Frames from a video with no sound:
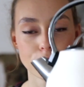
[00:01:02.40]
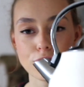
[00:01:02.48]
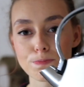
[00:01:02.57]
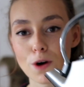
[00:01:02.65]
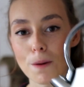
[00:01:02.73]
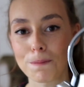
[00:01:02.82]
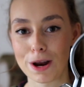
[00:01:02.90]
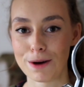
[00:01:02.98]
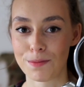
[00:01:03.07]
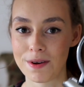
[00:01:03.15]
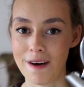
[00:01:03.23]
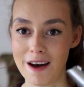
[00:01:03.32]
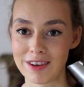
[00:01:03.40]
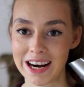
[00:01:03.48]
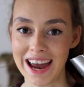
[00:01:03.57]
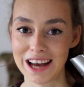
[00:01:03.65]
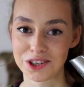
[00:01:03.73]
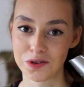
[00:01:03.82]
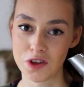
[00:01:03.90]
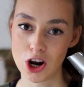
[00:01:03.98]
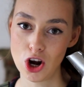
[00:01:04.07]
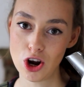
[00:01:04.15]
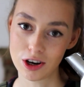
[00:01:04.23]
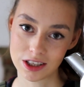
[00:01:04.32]
The problem with having a kettle
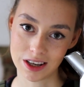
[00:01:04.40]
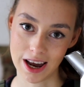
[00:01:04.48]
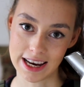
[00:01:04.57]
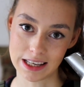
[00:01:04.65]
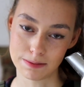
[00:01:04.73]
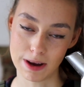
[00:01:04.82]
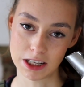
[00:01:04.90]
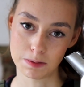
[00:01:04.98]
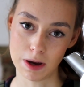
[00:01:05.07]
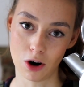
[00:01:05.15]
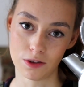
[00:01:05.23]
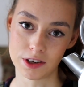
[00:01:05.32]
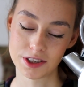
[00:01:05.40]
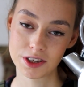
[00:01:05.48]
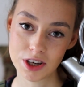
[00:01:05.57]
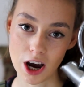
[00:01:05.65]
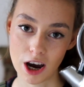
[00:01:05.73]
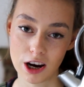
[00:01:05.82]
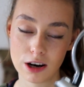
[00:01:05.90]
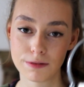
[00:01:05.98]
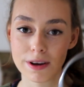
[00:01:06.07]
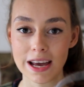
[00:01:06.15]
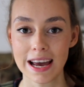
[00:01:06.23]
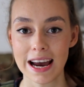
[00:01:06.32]
that looks like it's meant to be on the stove
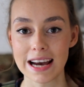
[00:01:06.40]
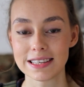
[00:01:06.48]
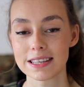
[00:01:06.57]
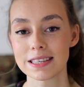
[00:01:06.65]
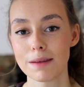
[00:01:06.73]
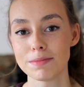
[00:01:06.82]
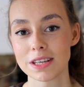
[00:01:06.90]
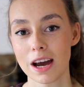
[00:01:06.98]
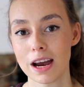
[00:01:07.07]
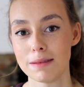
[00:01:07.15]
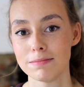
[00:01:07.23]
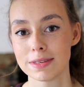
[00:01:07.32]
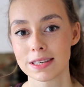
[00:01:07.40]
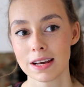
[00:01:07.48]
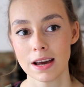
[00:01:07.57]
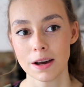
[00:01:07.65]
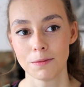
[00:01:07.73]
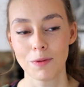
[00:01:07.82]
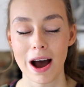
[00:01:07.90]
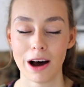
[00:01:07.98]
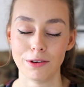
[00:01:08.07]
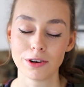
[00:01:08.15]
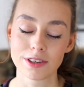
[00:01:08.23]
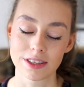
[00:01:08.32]
is that sometimes,
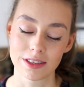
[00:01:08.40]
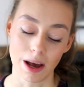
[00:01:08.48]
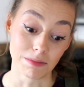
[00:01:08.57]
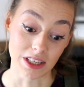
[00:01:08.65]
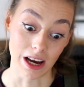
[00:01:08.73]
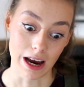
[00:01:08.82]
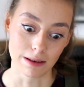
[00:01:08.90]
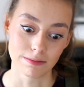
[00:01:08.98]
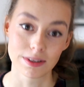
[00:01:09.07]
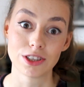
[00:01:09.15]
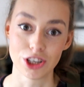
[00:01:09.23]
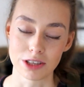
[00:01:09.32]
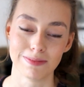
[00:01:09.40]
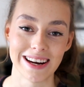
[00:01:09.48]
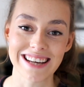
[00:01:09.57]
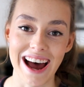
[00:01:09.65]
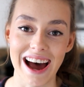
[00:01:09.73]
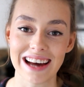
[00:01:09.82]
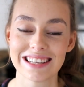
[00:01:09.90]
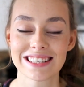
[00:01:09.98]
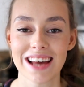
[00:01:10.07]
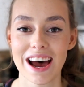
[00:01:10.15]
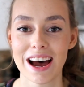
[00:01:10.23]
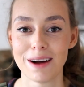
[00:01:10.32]
well, not sometimes, just my dad
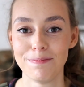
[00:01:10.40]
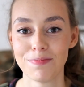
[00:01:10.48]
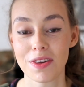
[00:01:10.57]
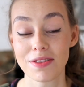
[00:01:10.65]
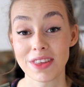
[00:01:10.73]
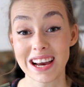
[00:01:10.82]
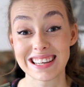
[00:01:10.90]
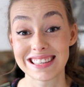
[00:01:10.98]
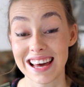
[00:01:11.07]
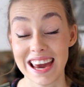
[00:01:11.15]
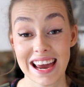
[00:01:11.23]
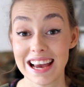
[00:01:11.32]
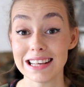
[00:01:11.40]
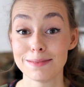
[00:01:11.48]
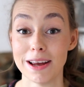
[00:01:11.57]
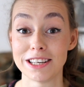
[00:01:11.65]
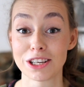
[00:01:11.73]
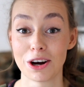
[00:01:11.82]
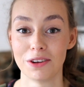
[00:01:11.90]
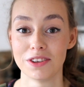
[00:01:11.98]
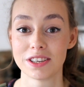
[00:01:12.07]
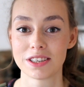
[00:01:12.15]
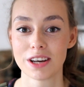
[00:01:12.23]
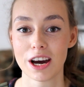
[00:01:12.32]
um, thinks that it is meant to go on
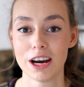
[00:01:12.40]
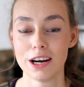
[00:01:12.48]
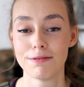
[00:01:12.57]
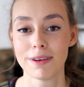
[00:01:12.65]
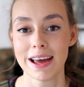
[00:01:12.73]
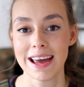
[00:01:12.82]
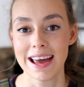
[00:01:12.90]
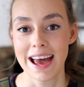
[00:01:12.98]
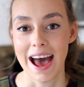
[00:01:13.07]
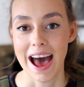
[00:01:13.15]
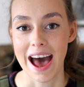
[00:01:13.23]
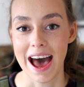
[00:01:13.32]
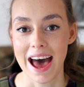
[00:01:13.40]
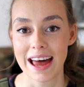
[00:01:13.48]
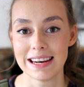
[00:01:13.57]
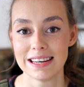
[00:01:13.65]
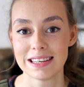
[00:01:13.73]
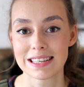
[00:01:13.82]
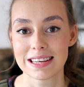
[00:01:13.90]
the stove and